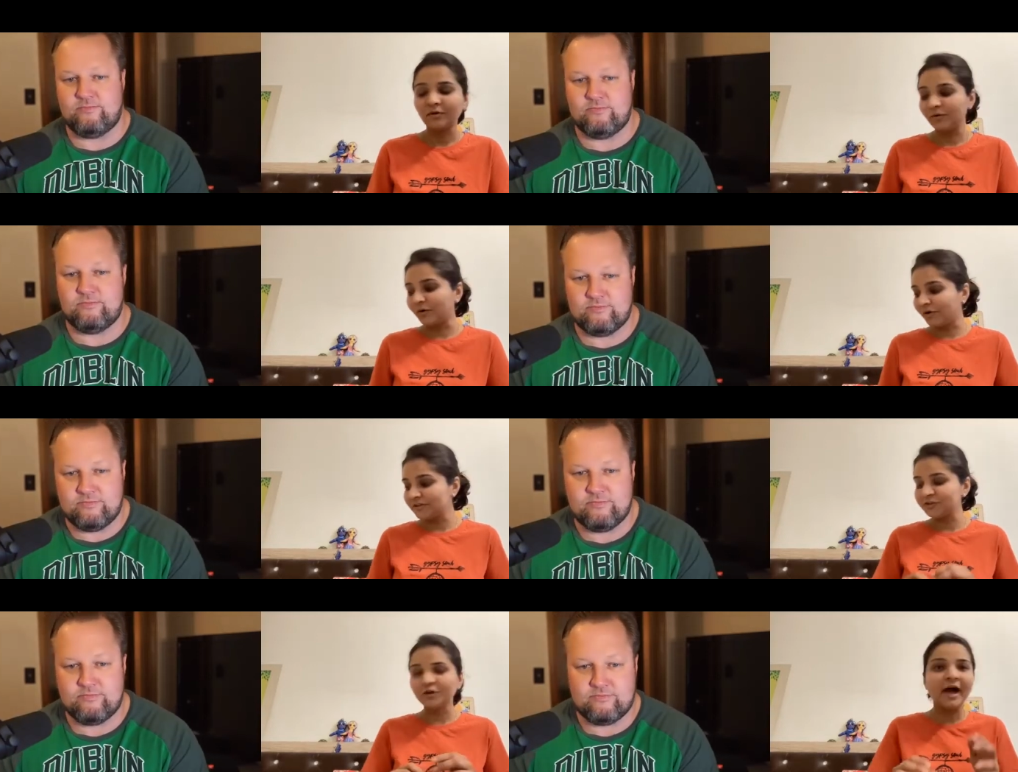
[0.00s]
Speaker 1: oh
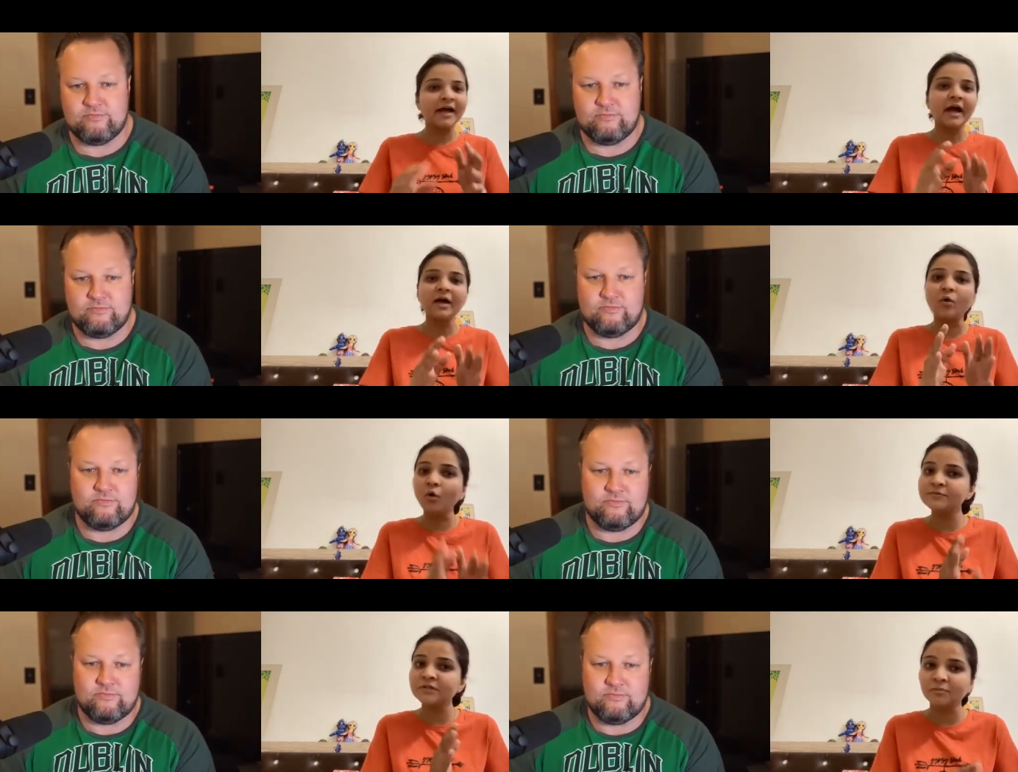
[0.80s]
gosh I, I
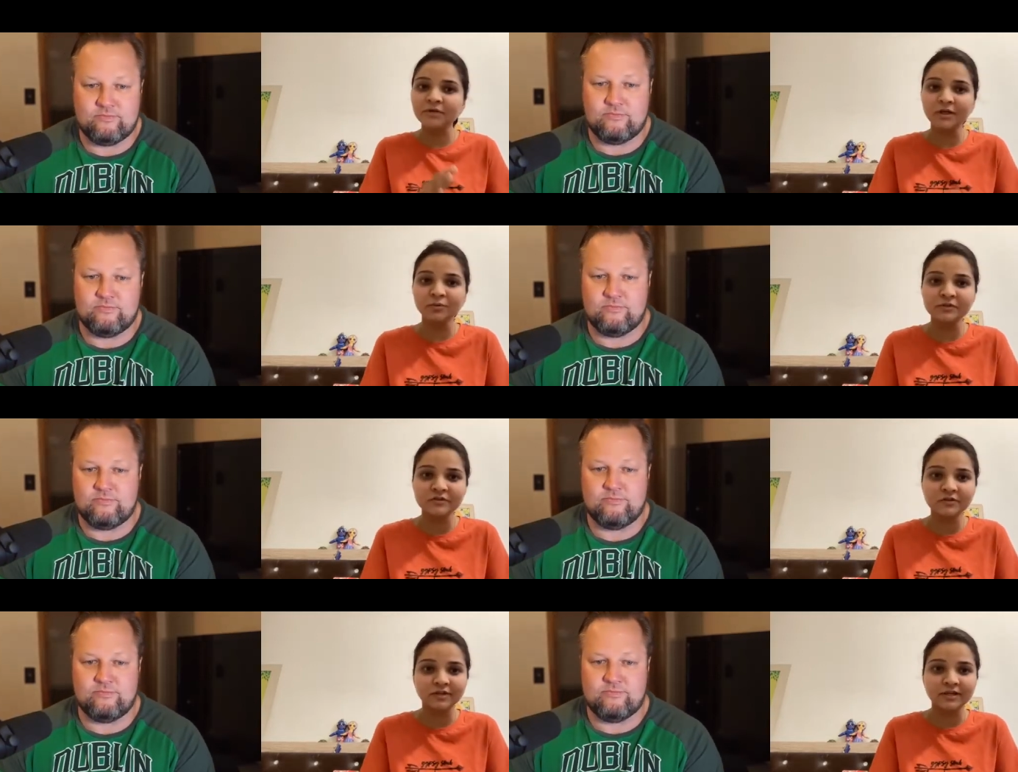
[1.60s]
hope someday you
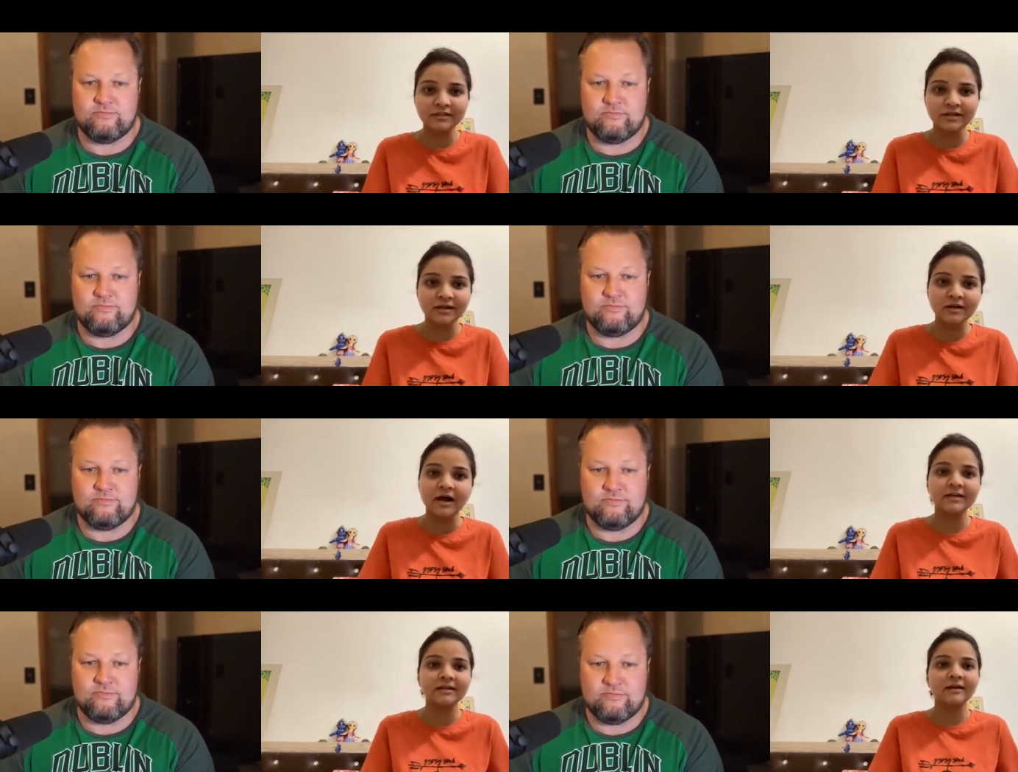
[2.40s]
visit india
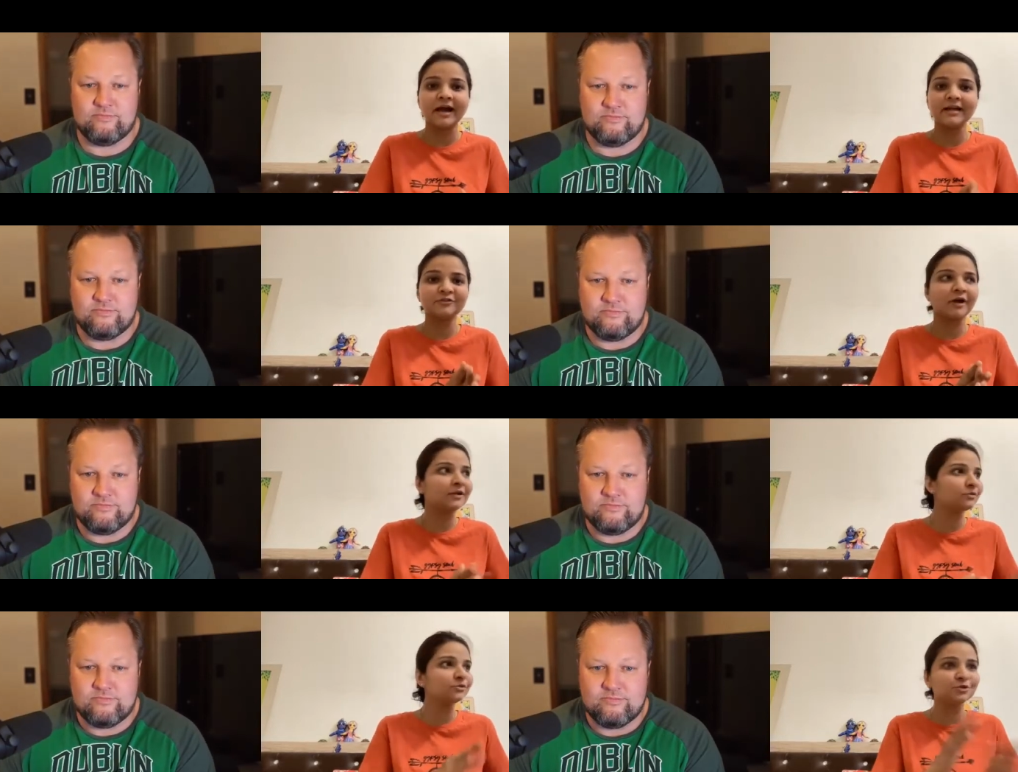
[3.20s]
and i'll
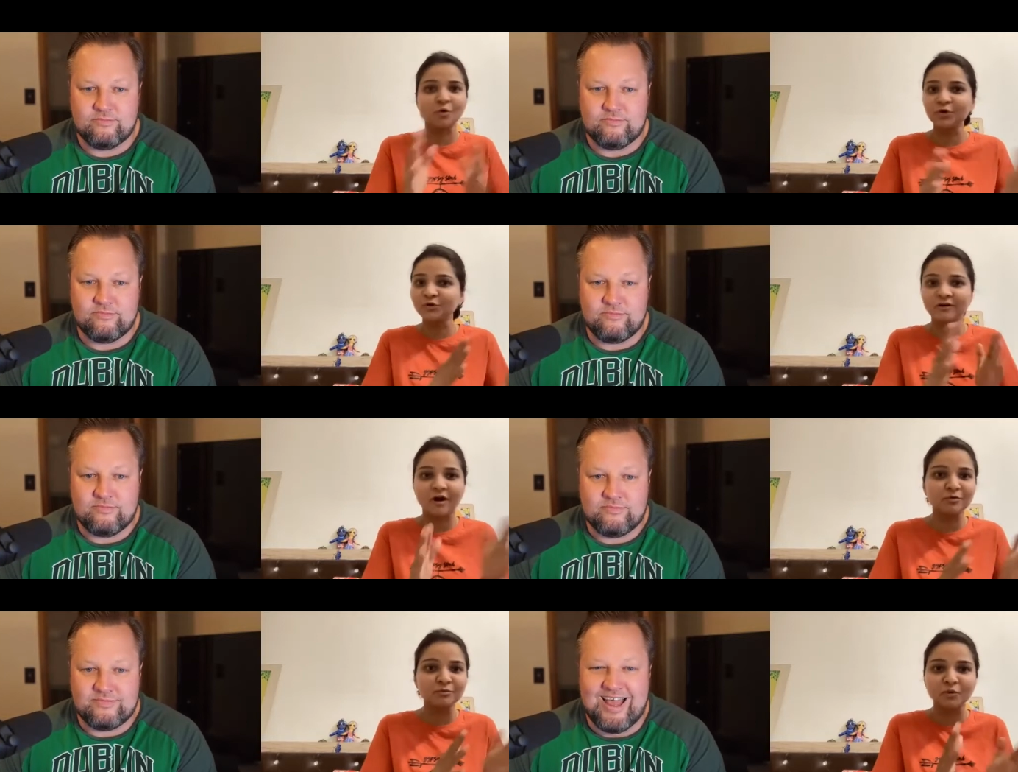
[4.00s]
try to show you
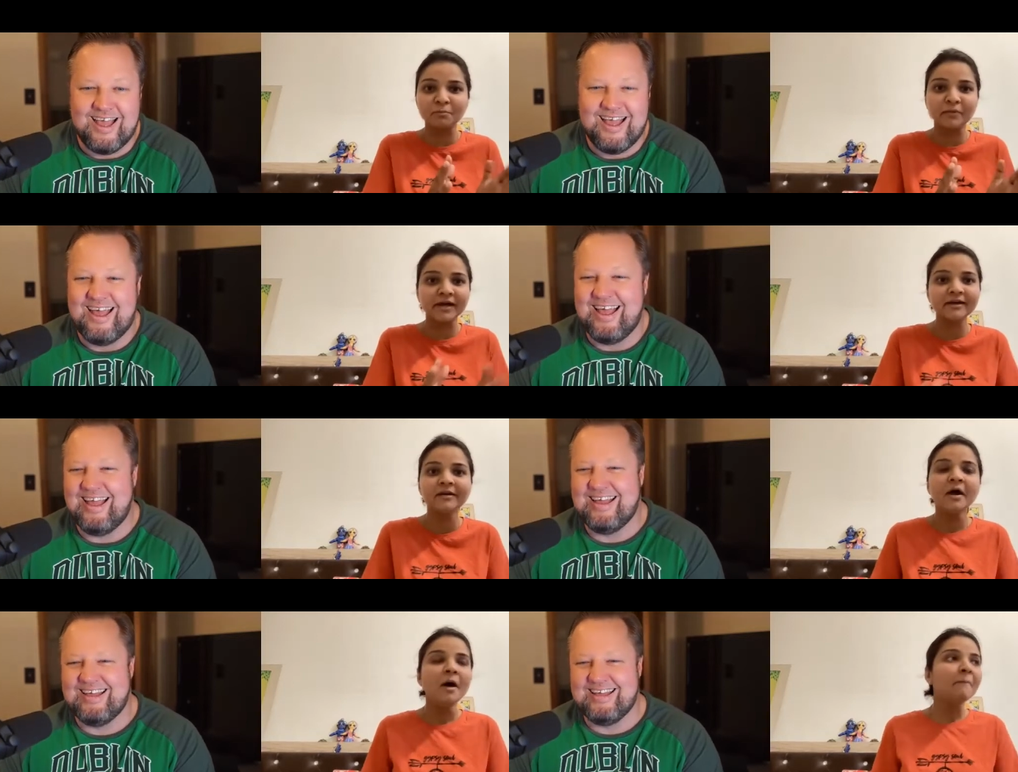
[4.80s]
around mumbai